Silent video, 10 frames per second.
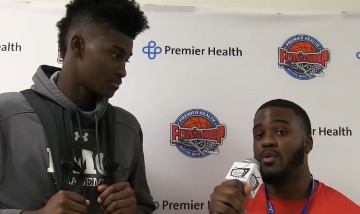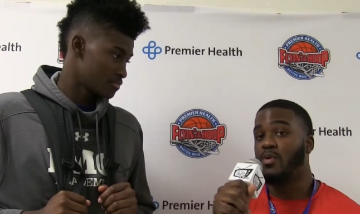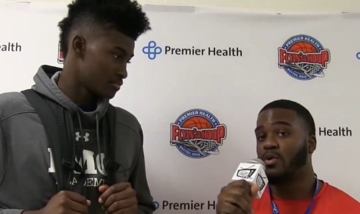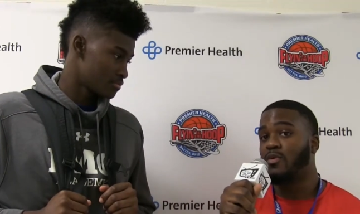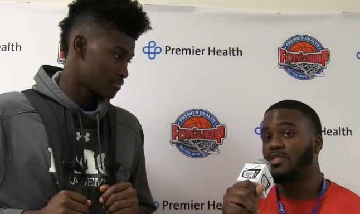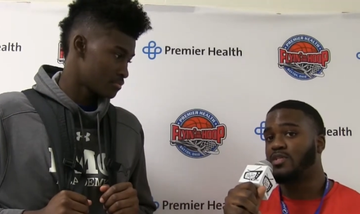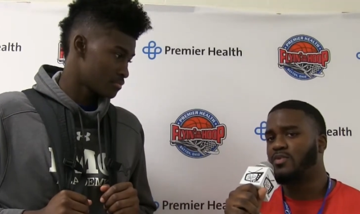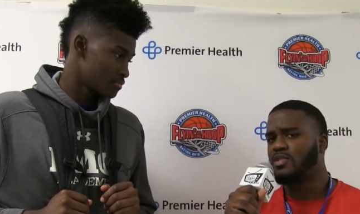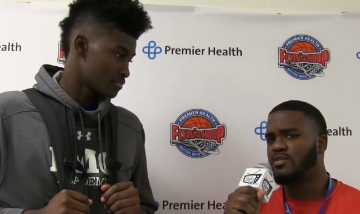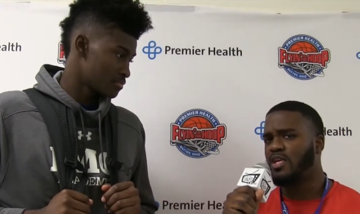Speaker 1: man, one more question.
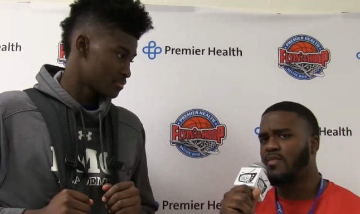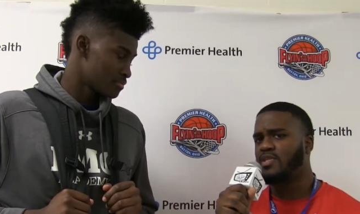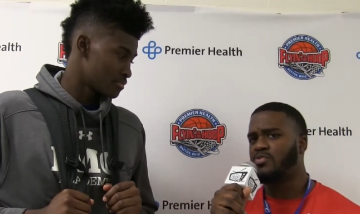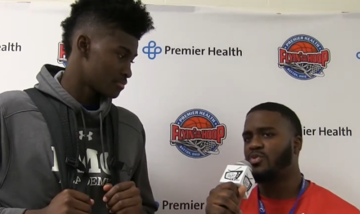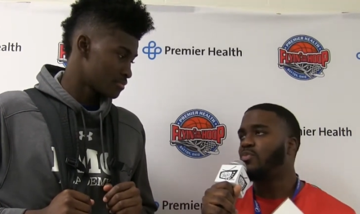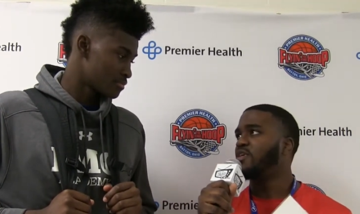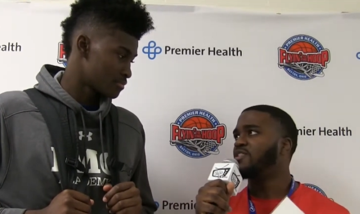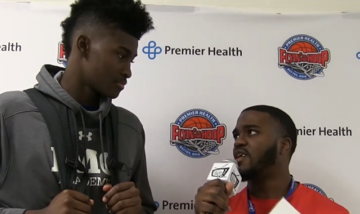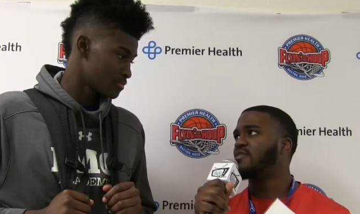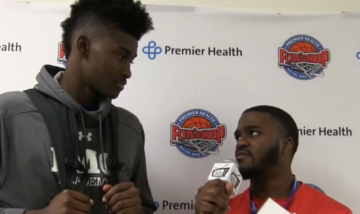What do you think about the three point
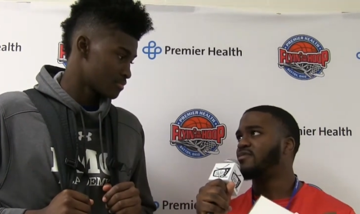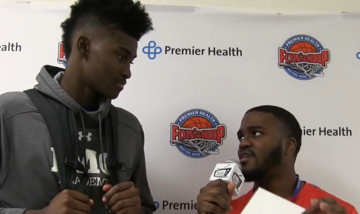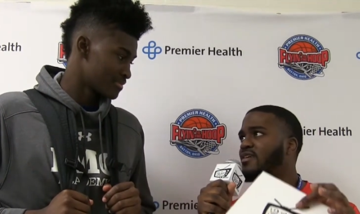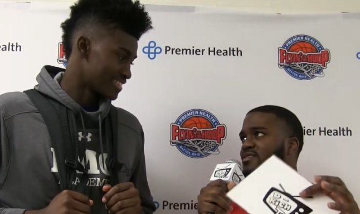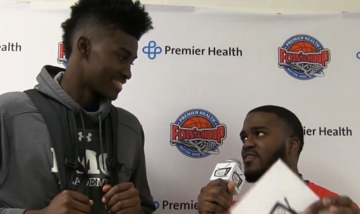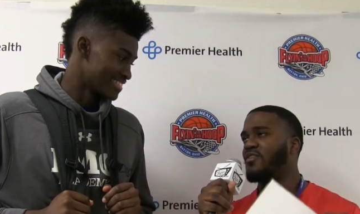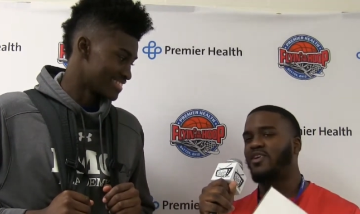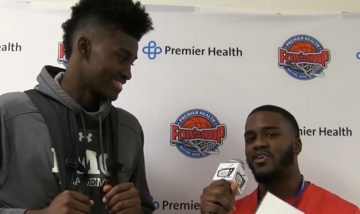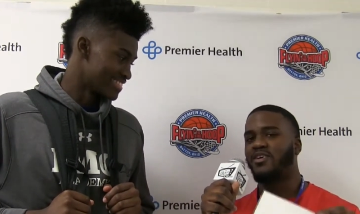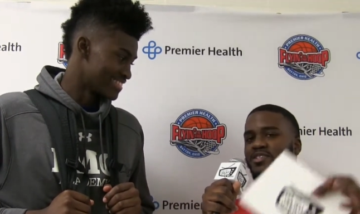shot and Stephen
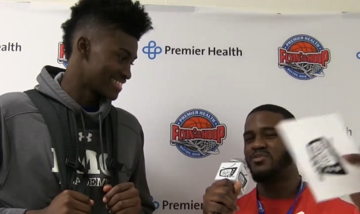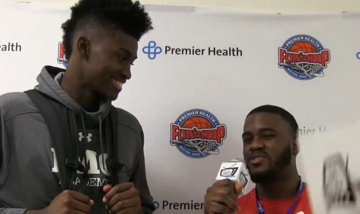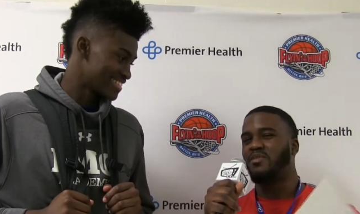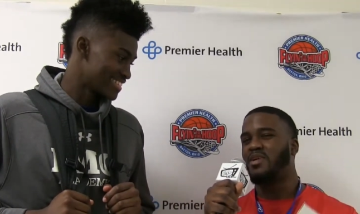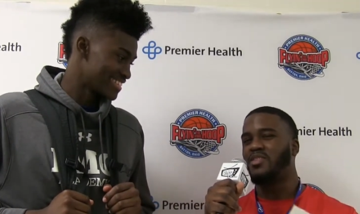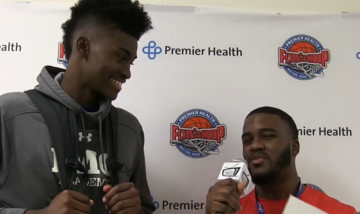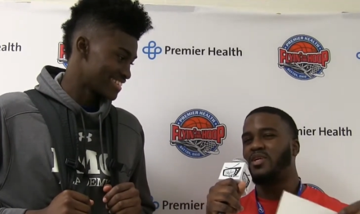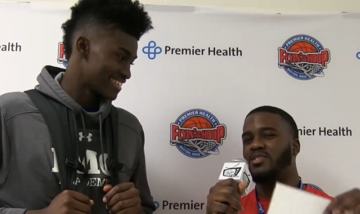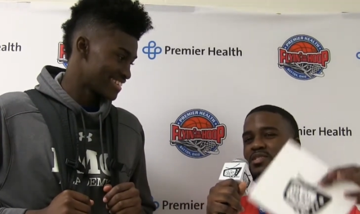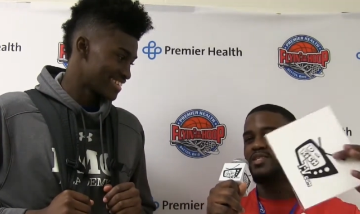Curry shooting so many
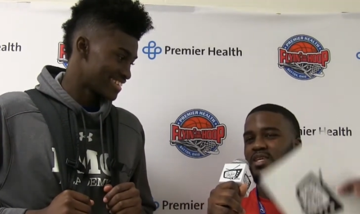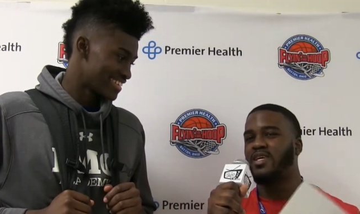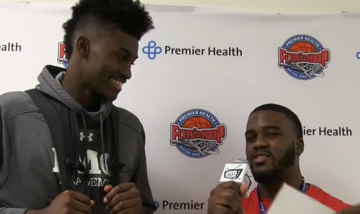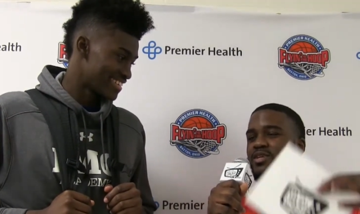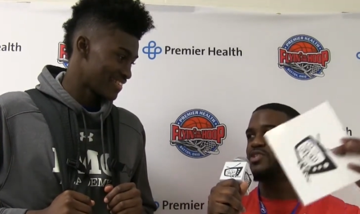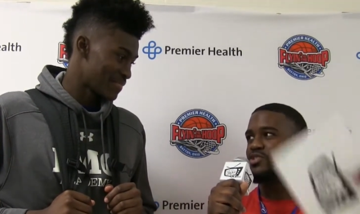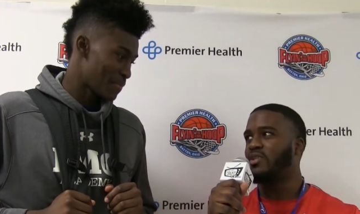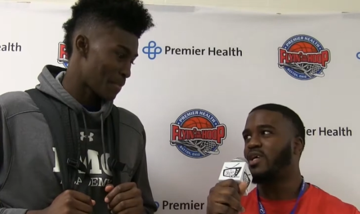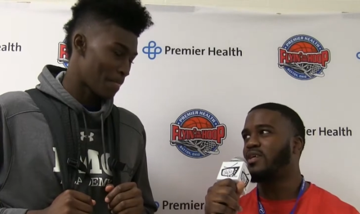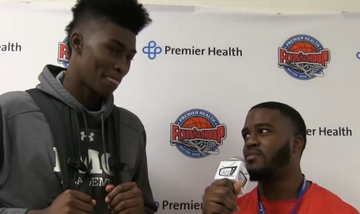threes and these kids trying to shoot
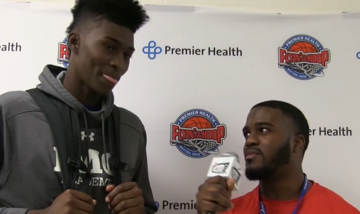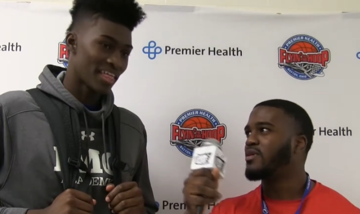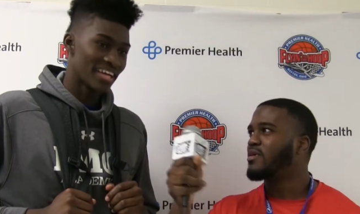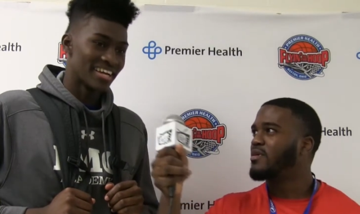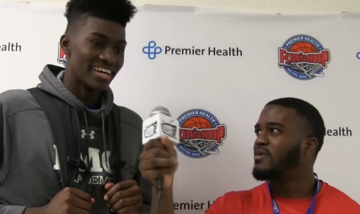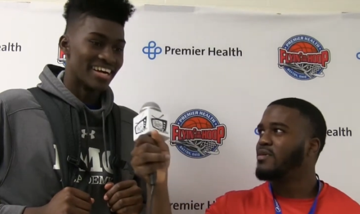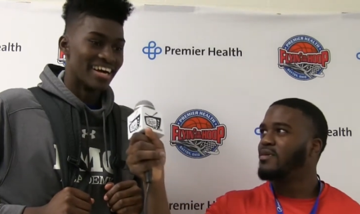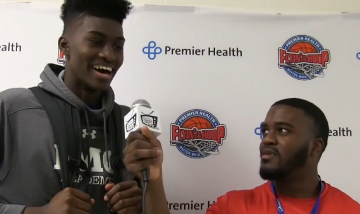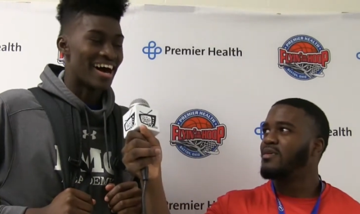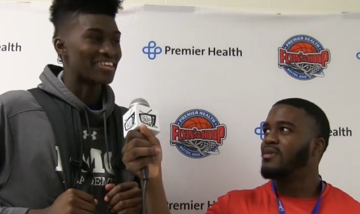like him?
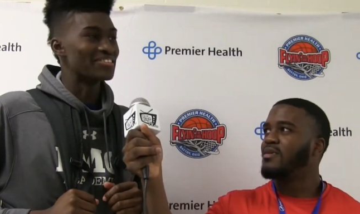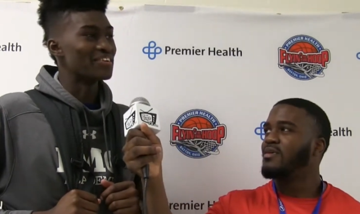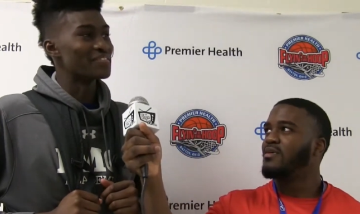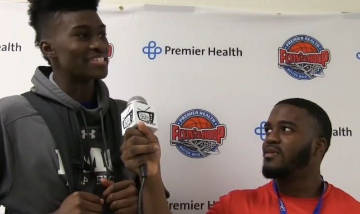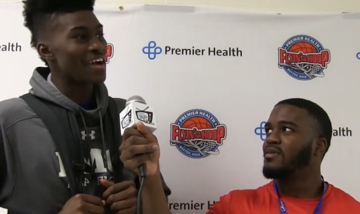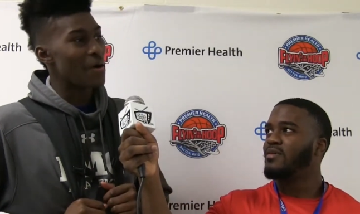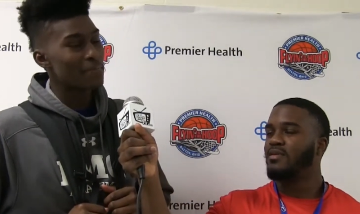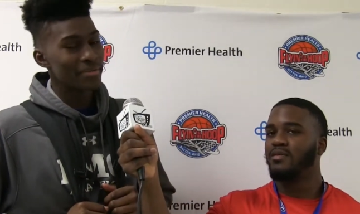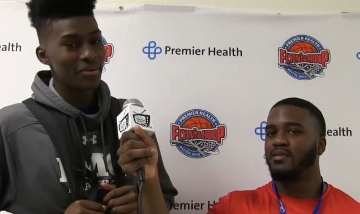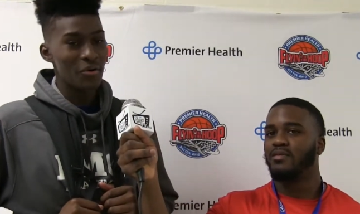
Speaker 2: I don't know if it's
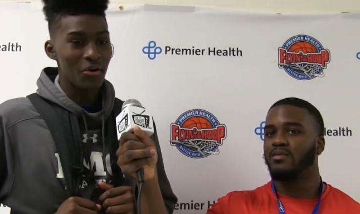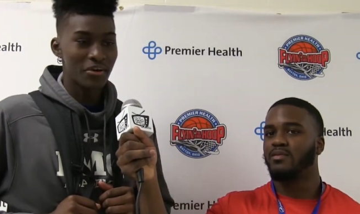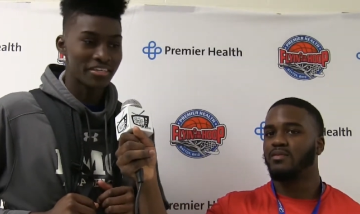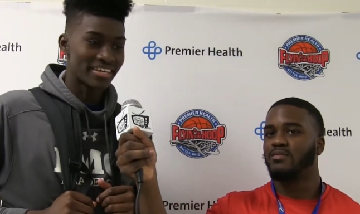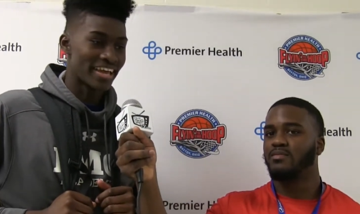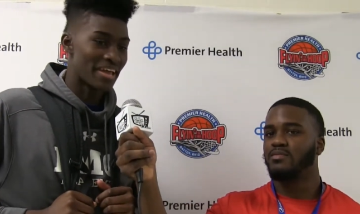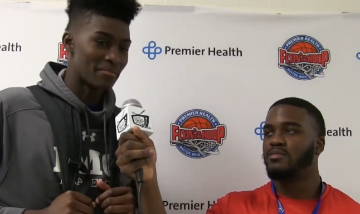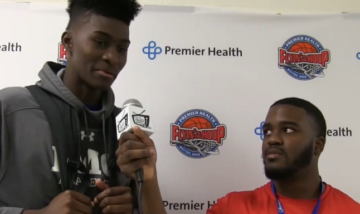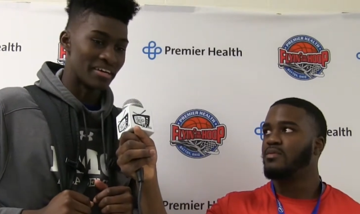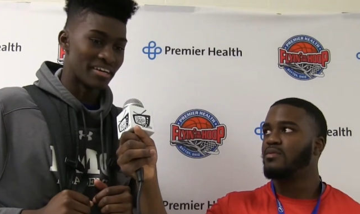helping or hurting the
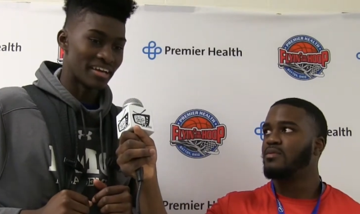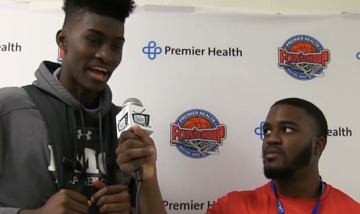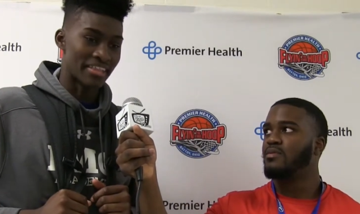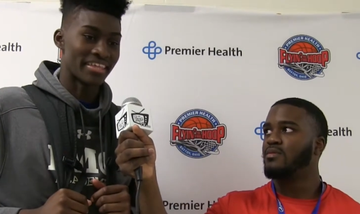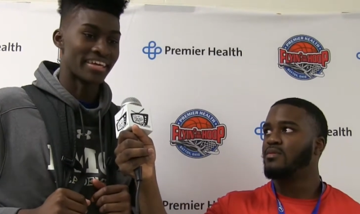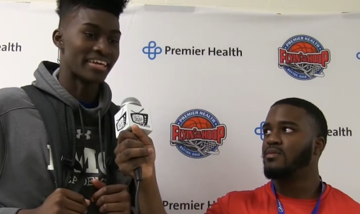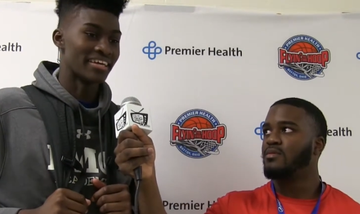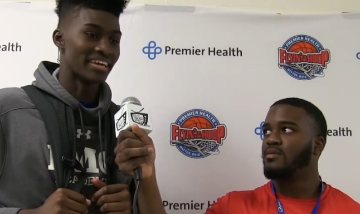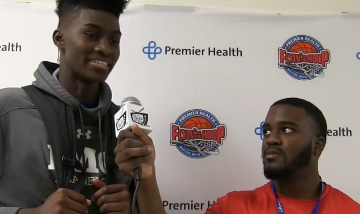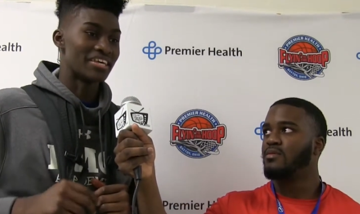game, but I think
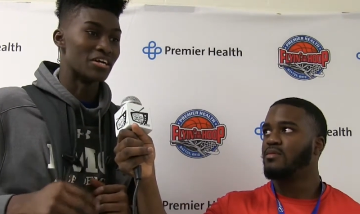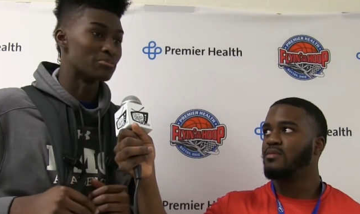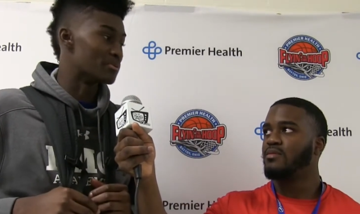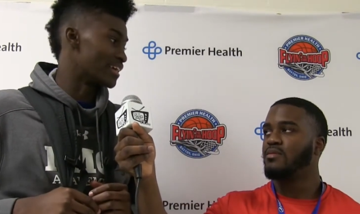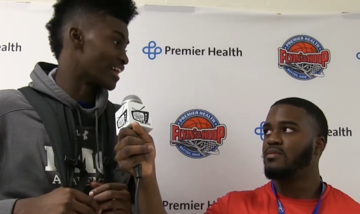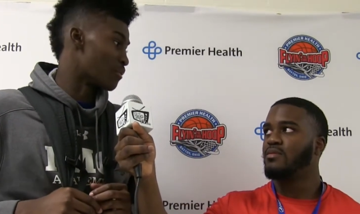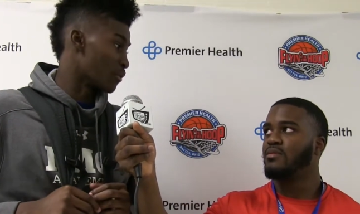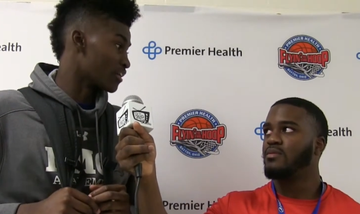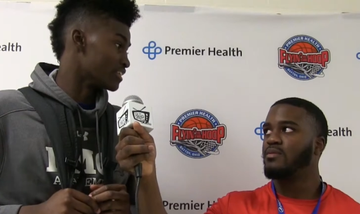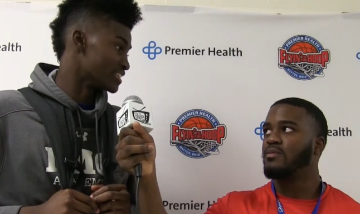it, it tells people they got to
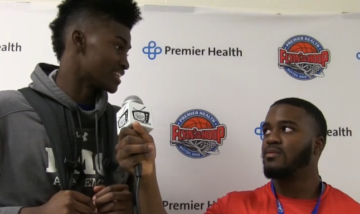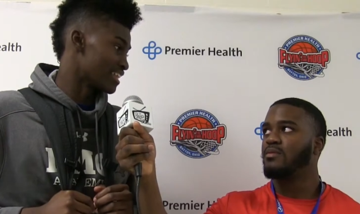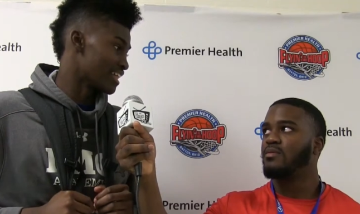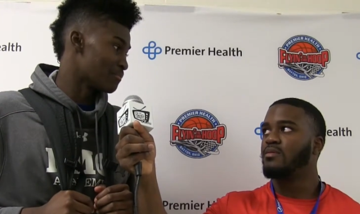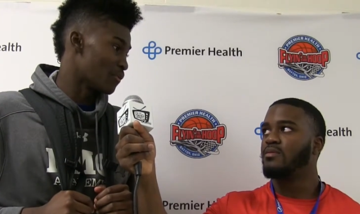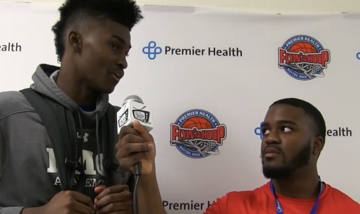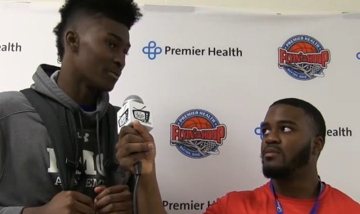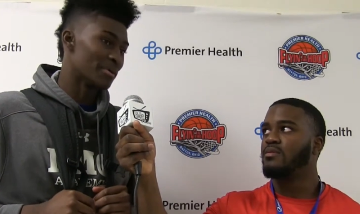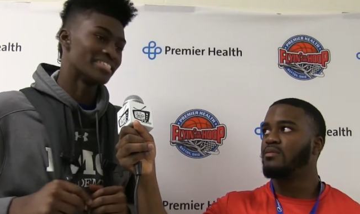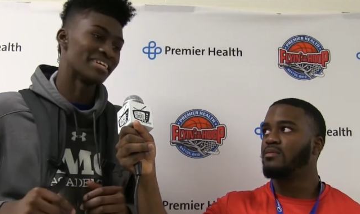work on their shot a lot more.
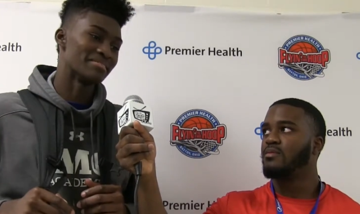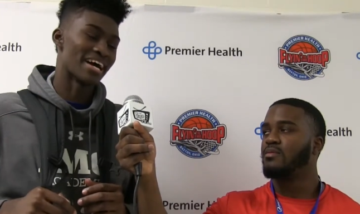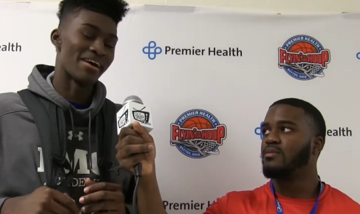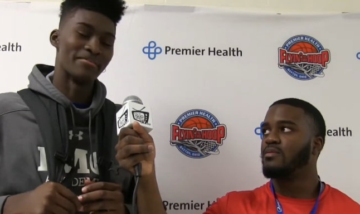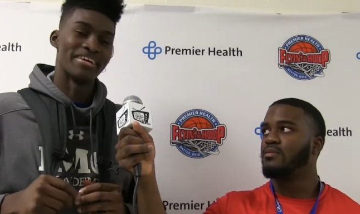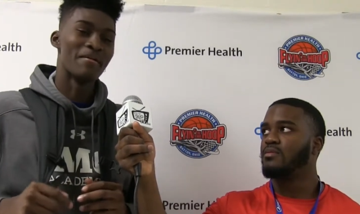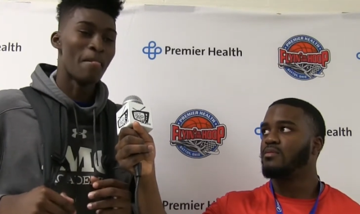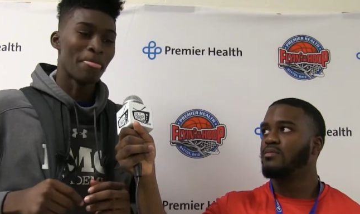But at the same time, it